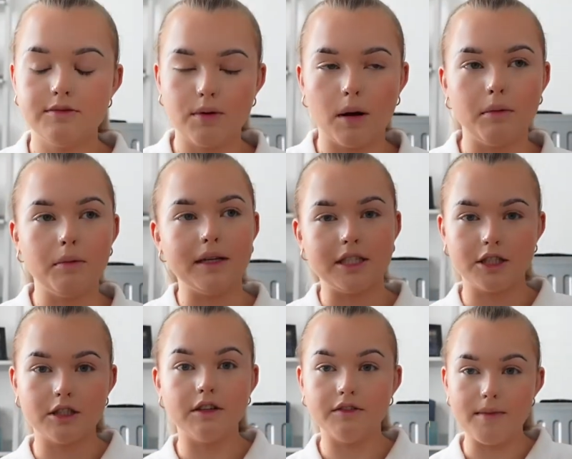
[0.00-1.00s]
probably
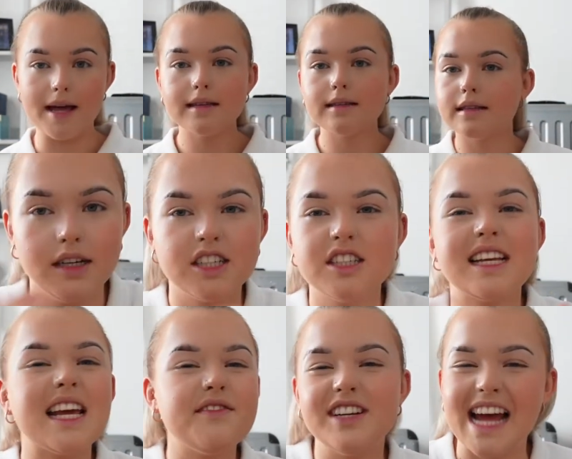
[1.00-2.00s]
shouldn't have missed. Just
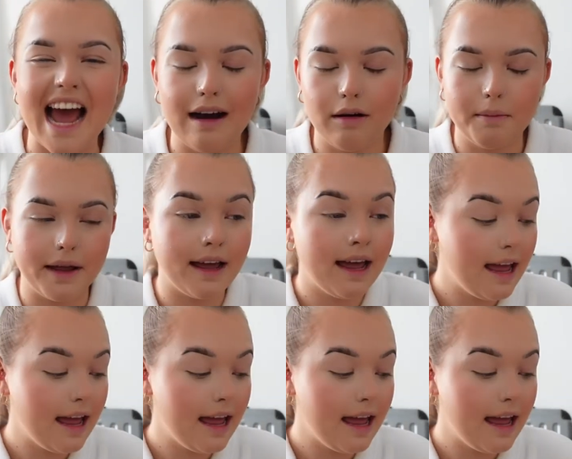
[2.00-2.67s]
evened it out a bit.